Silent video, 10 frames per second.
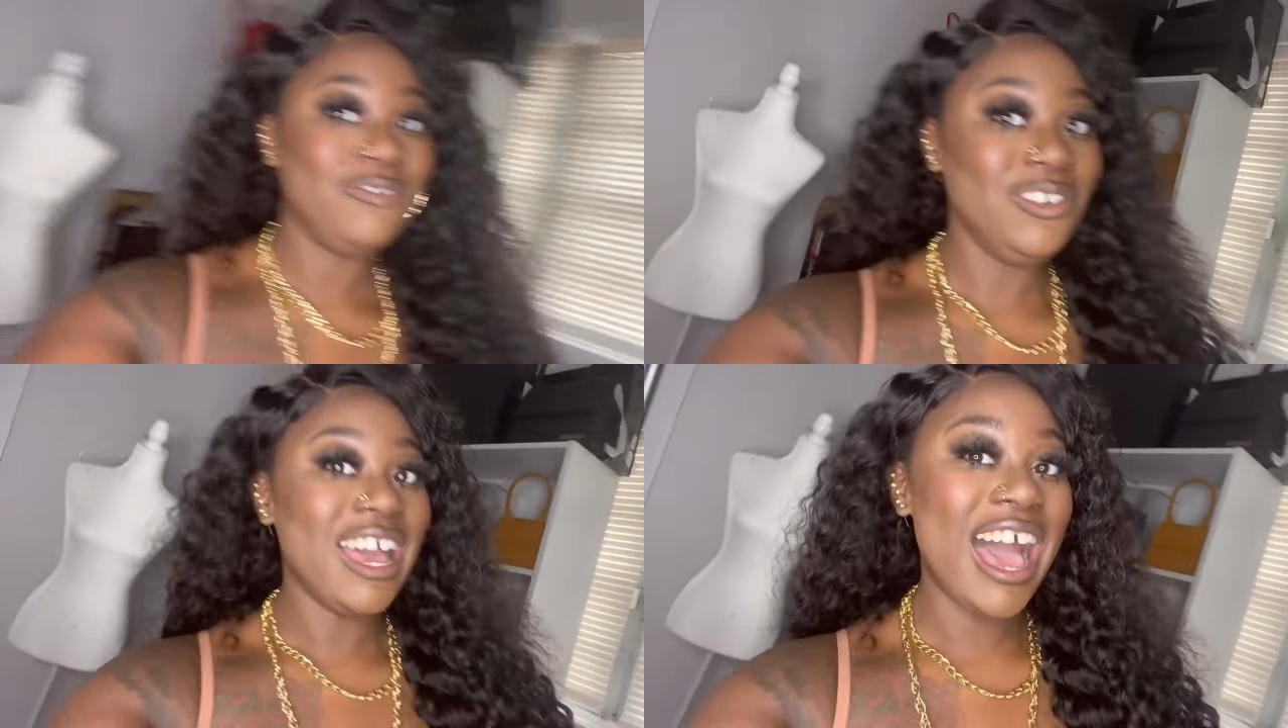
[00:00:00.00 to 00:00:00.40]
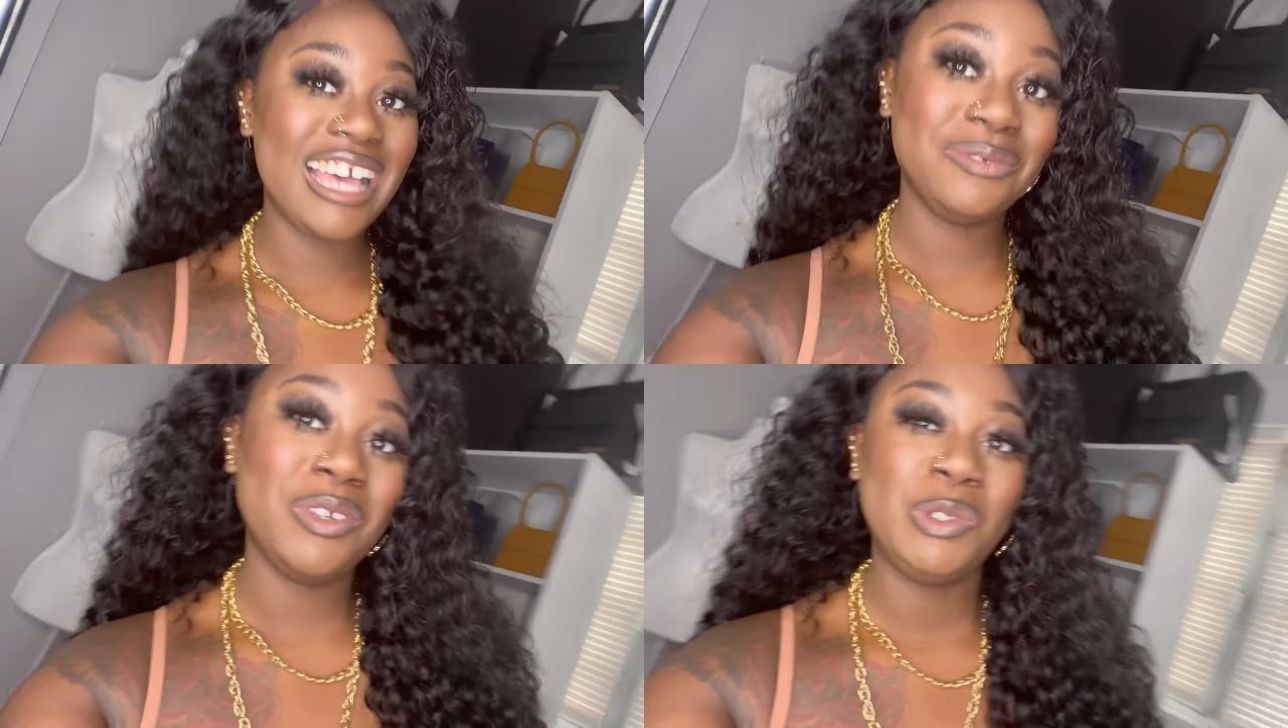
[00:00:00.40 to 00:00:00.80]
you
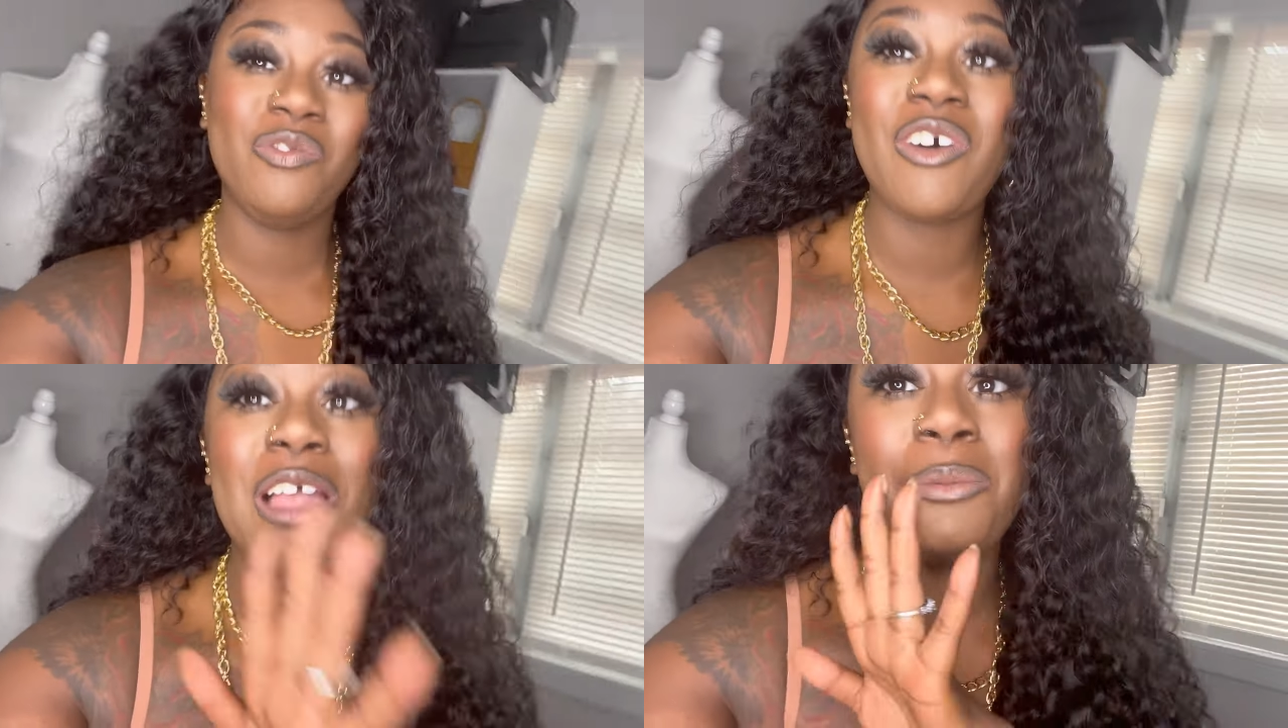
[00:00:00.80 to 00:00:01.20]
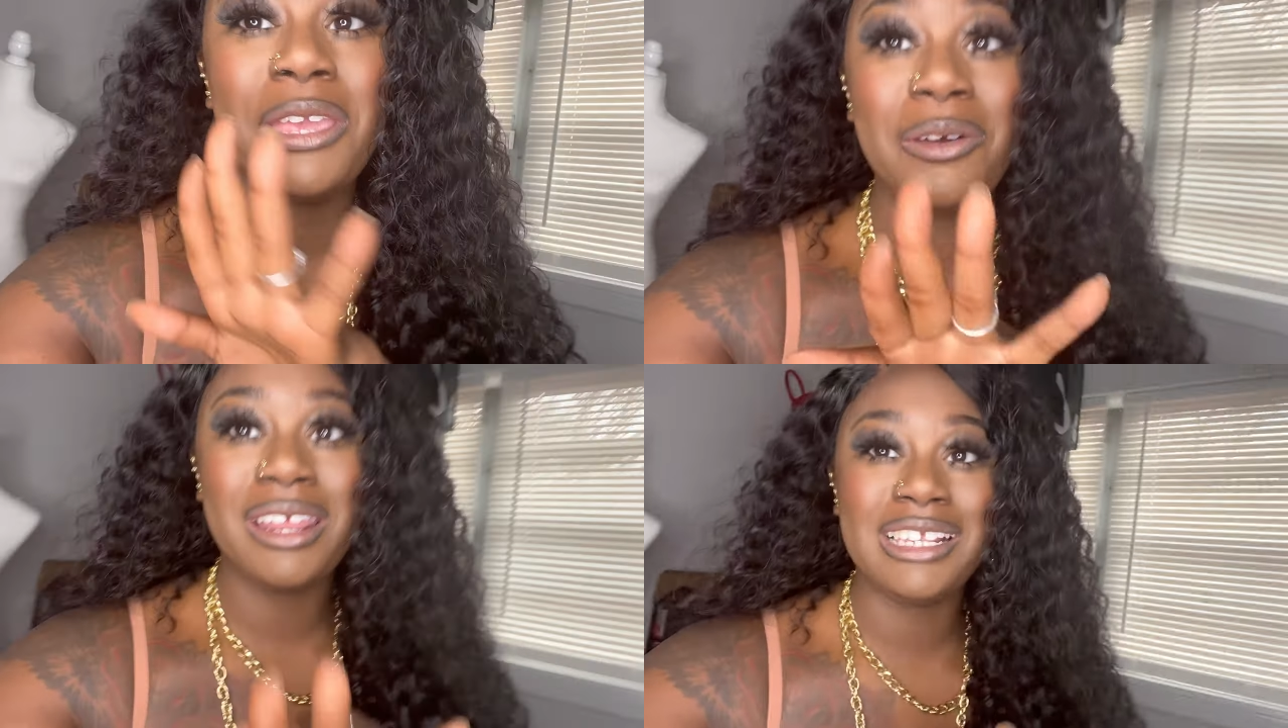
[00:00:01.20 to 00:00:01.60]
guys want to follow me
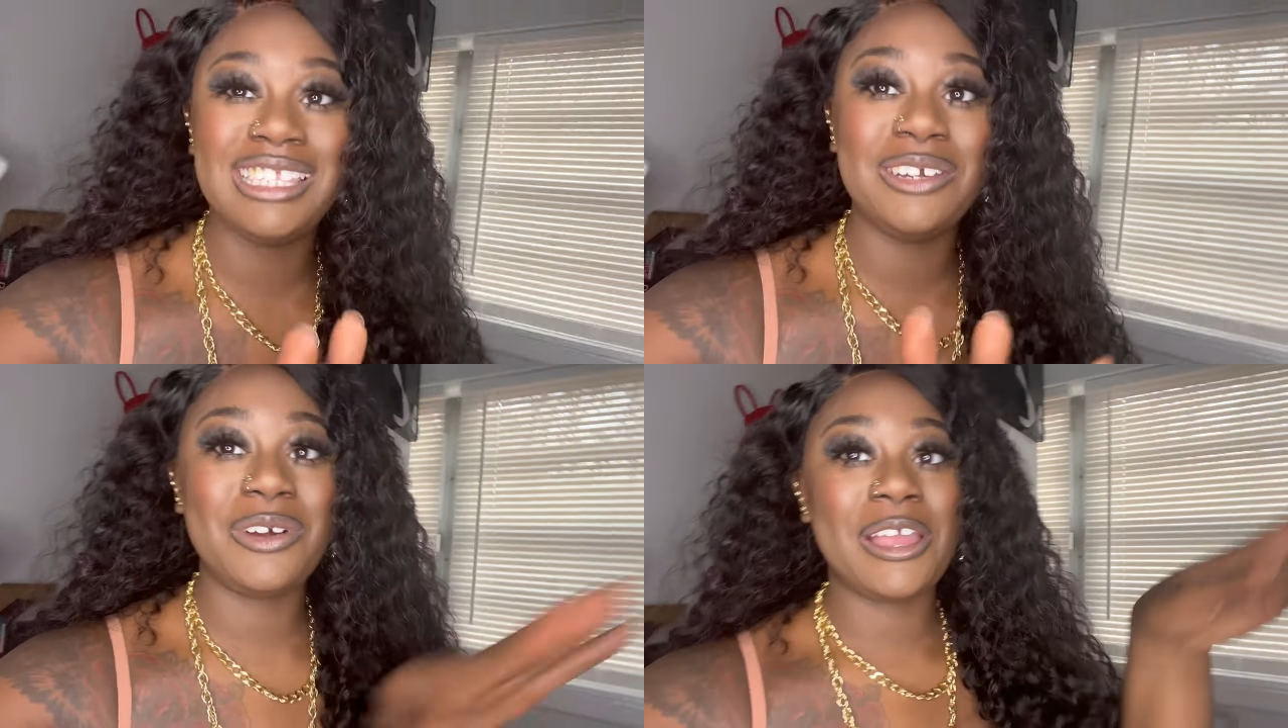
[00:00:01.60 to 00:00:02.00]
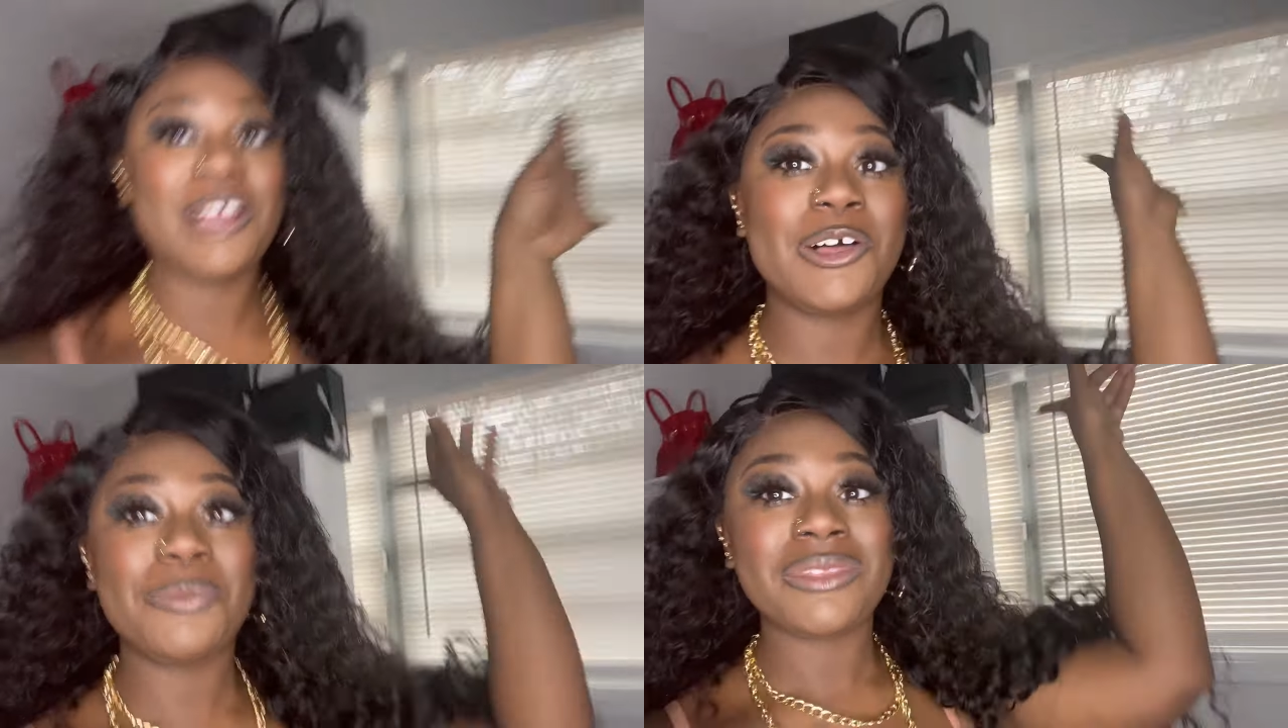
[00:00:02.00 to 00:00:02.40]
on
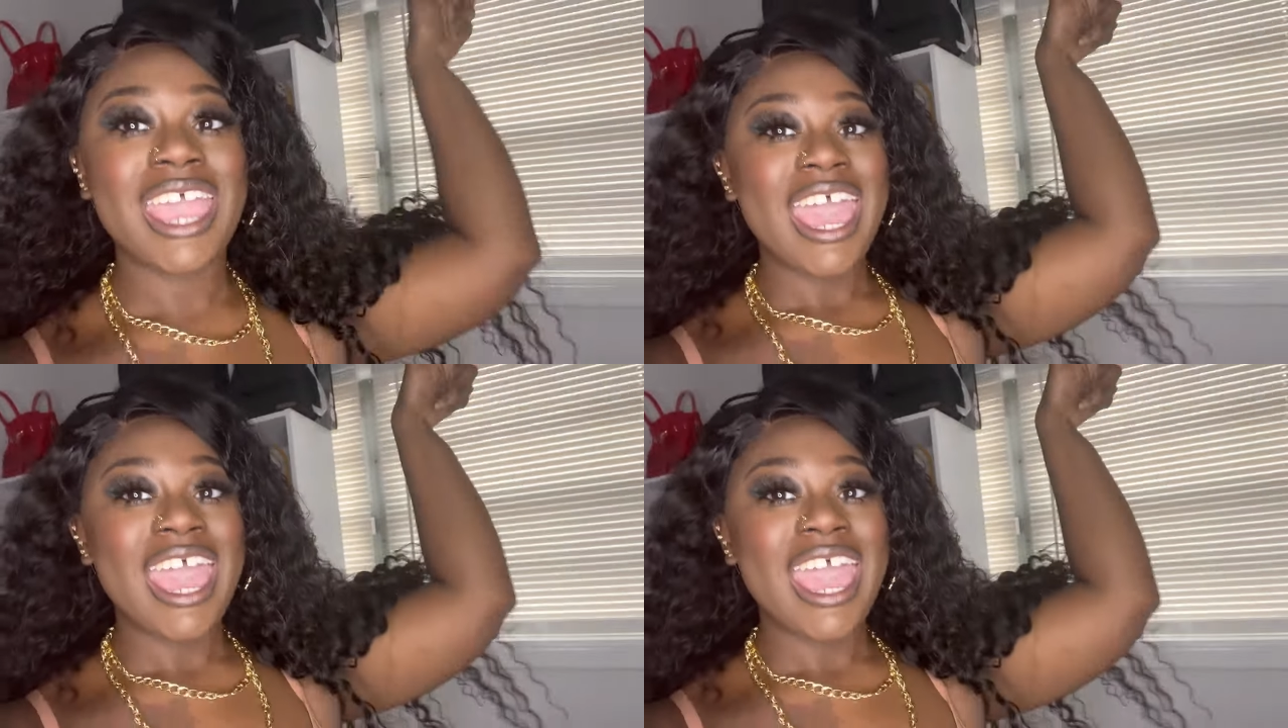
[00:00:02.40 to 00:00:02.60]
Instagram,